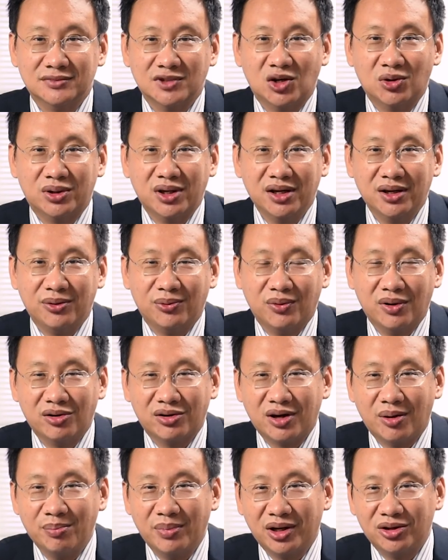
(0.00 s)
Okay,
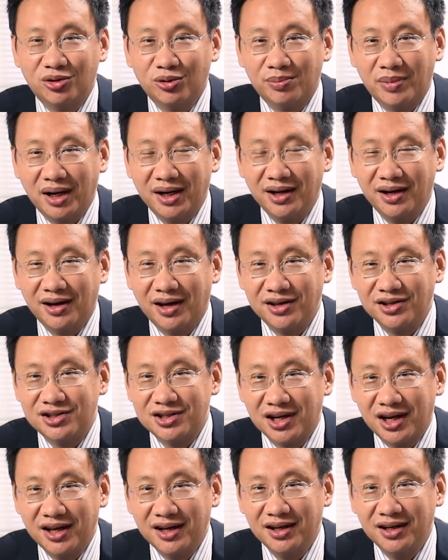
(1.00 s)
welcome back to Monday Night
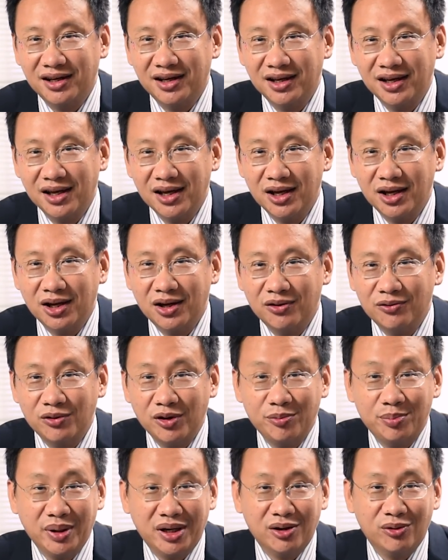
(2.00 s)
Chat.
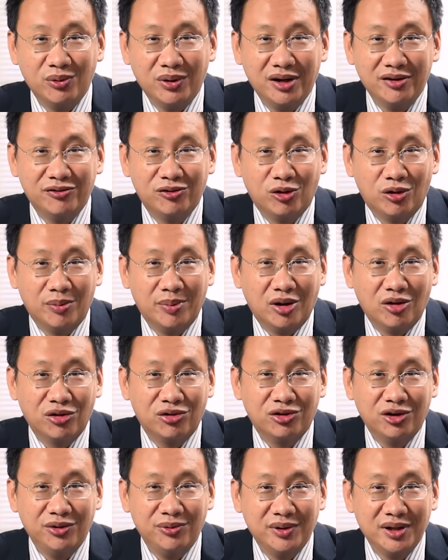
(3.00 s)
We've been away for about
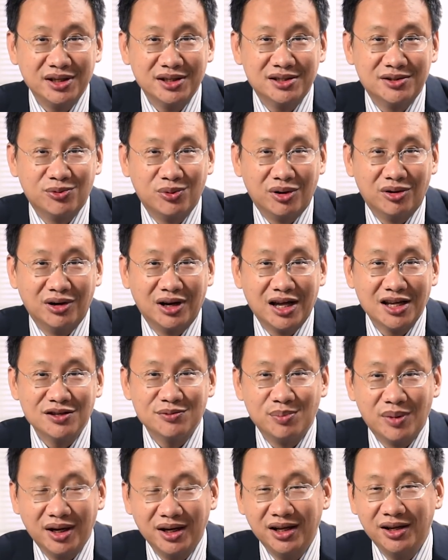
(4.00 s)
three weeks. Well,
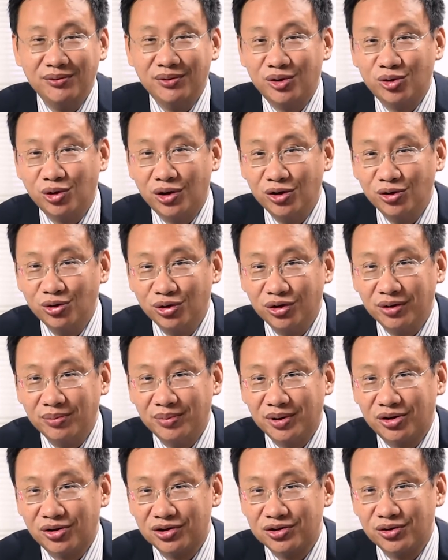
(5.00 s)
last Monday we couldn't do it
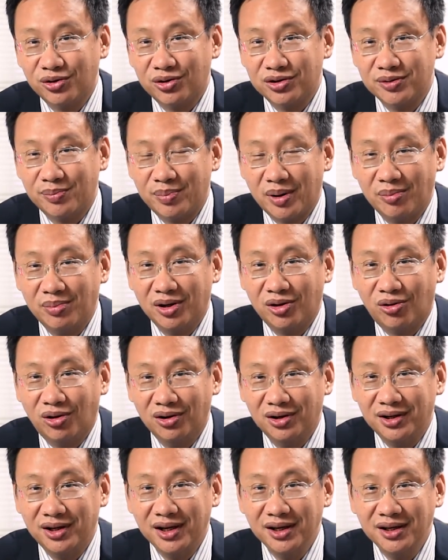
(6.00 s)
because it was a public
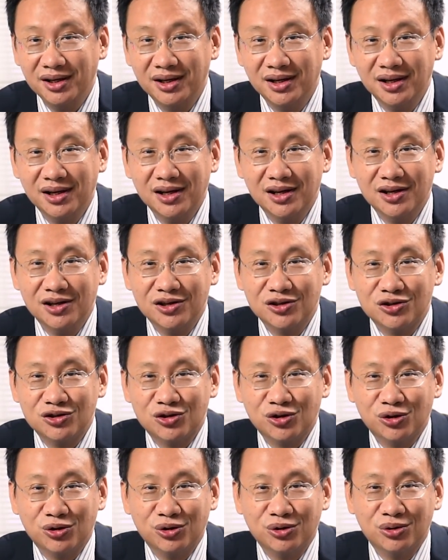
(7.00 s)
holiday.
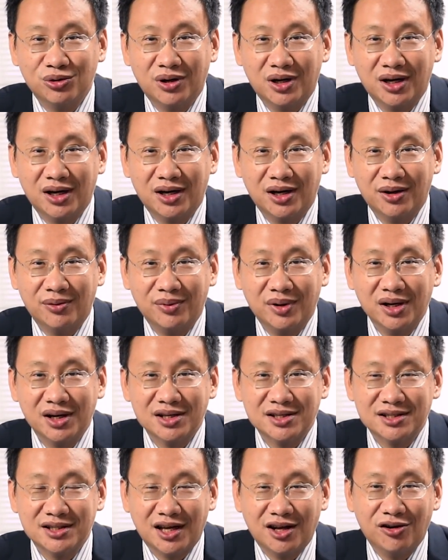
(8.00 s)
So uh, we're going
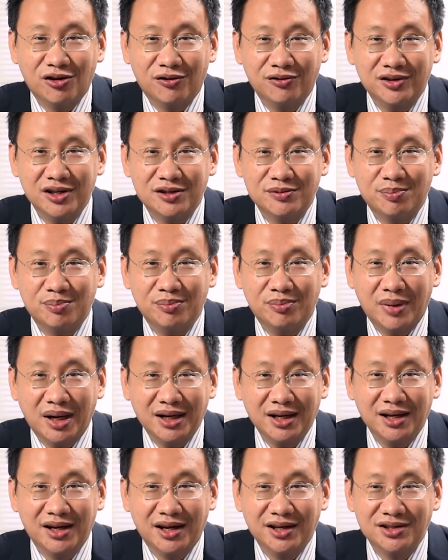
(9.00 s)
to start off this
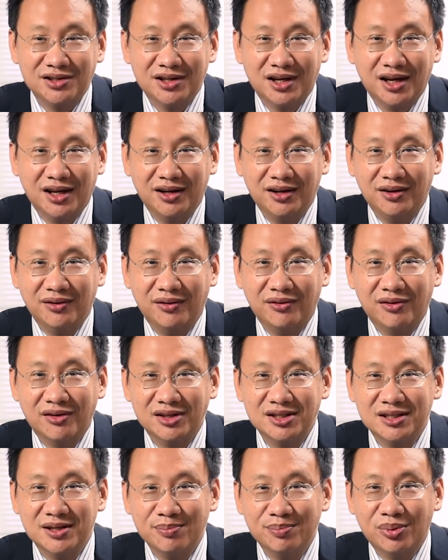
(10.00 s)
Monday Night Chat with a
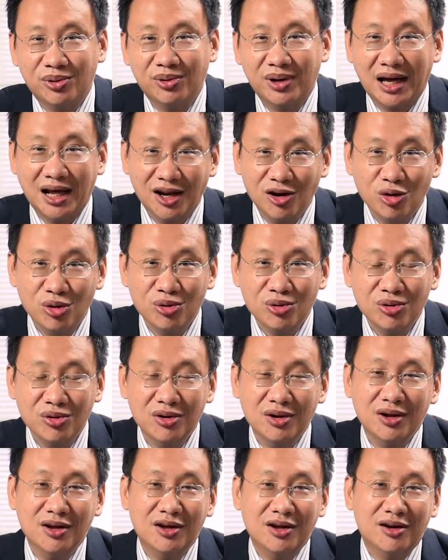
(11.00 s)
simple hello
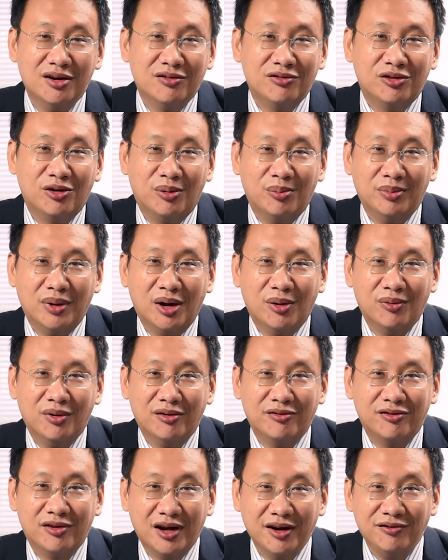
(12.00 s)
from
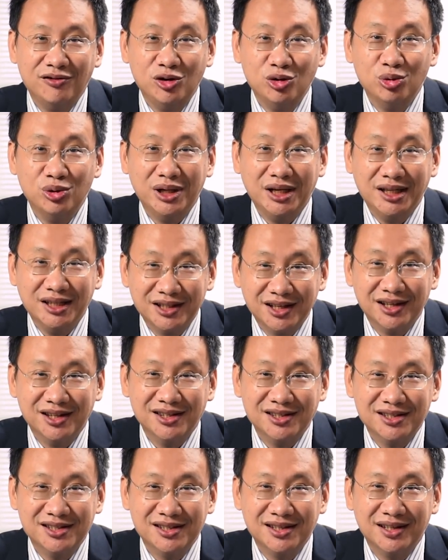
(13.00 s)
our five new
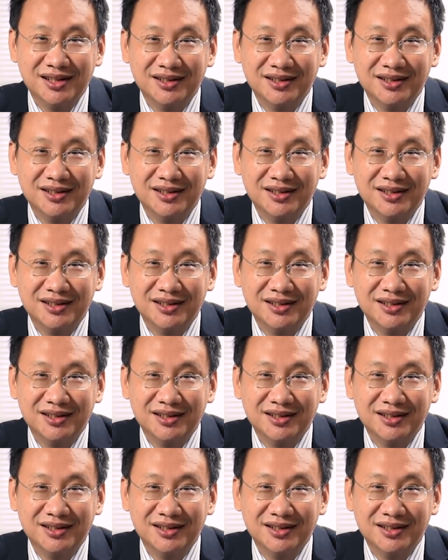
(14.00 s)
interns.